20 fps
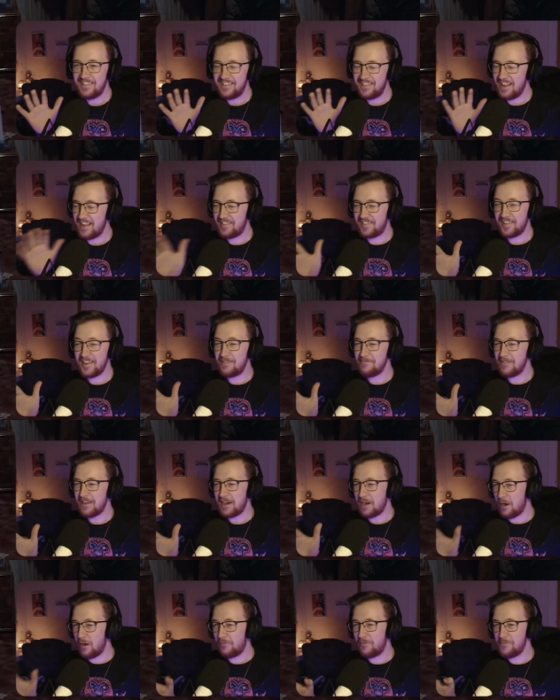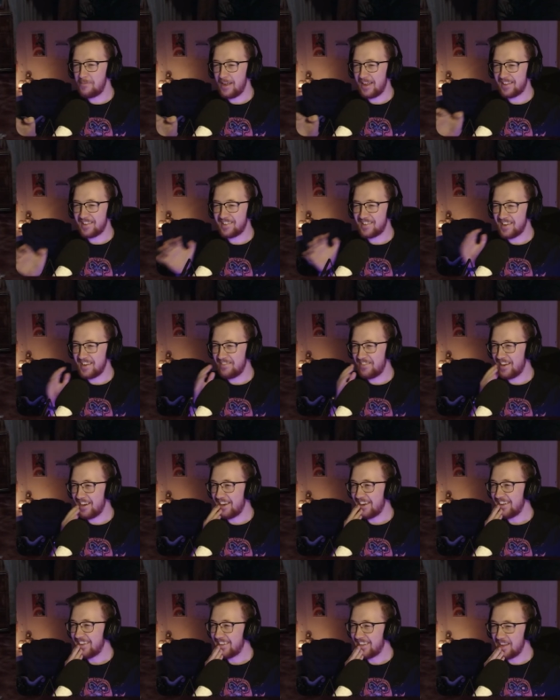There's something off about the
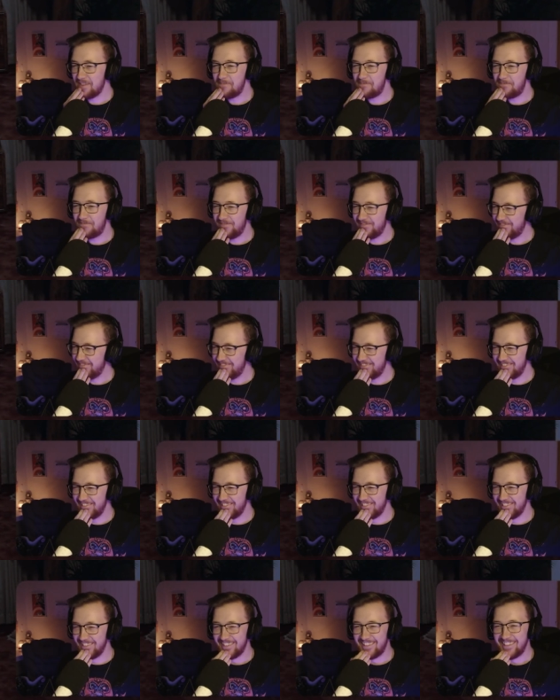TV. They're, ugh.